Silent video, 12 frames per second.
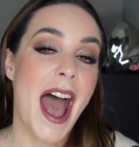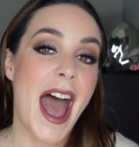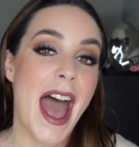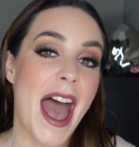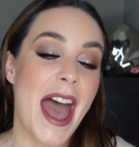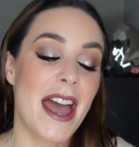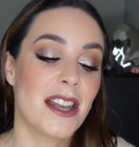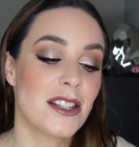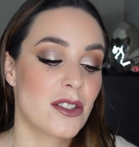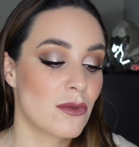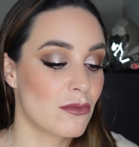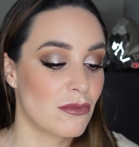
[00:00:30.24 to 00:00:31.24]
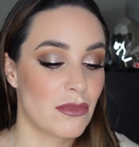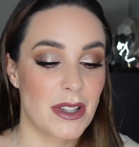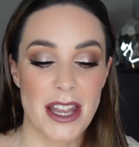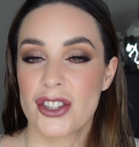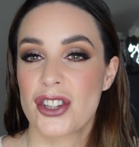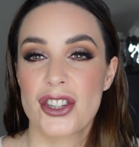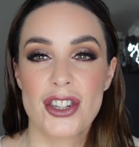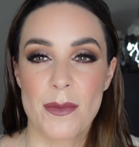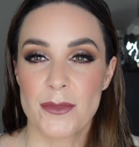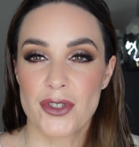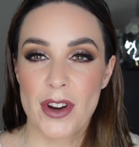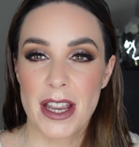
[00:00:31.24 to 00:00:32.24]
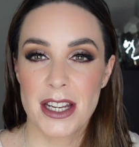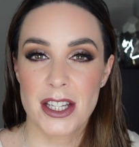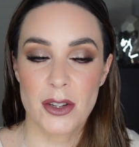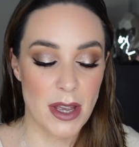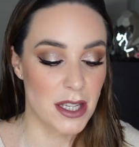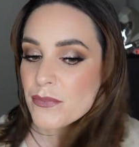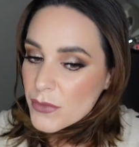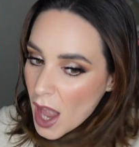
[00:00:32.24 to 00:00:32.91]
And let's just jump straight into it.